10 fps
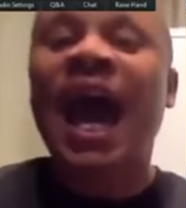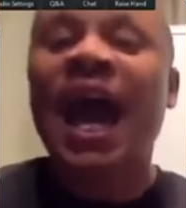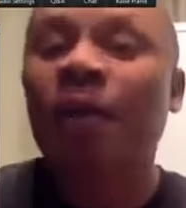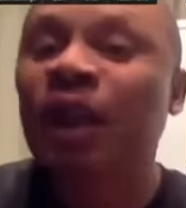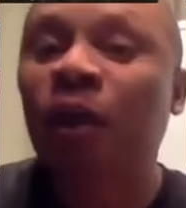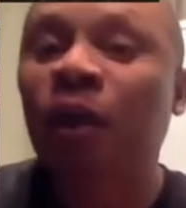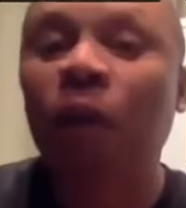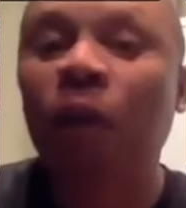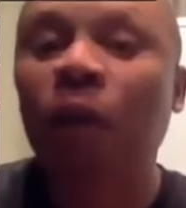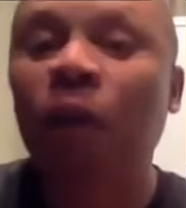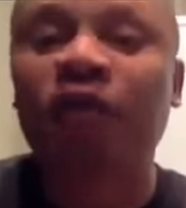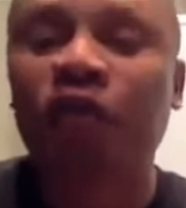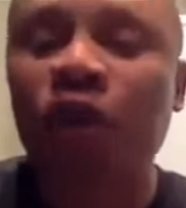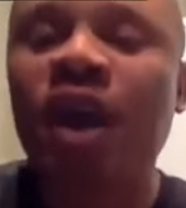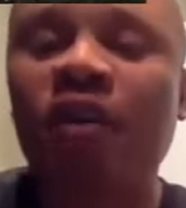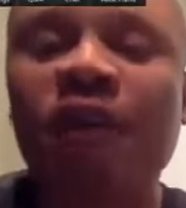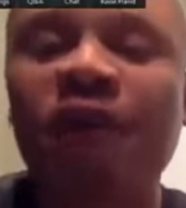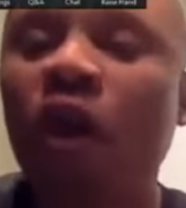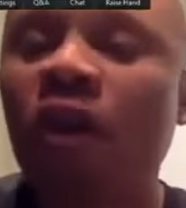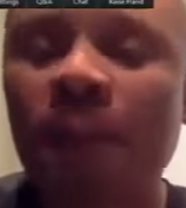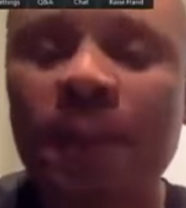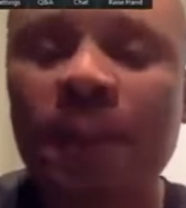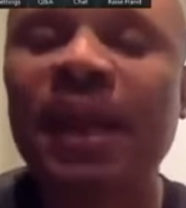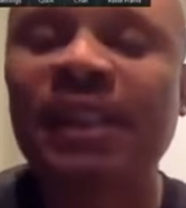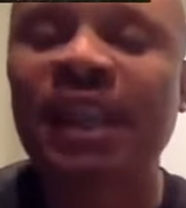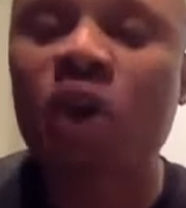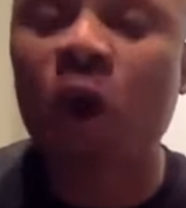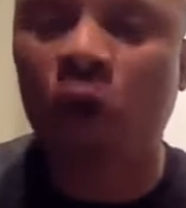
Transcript: With the 300, 400 people that's in your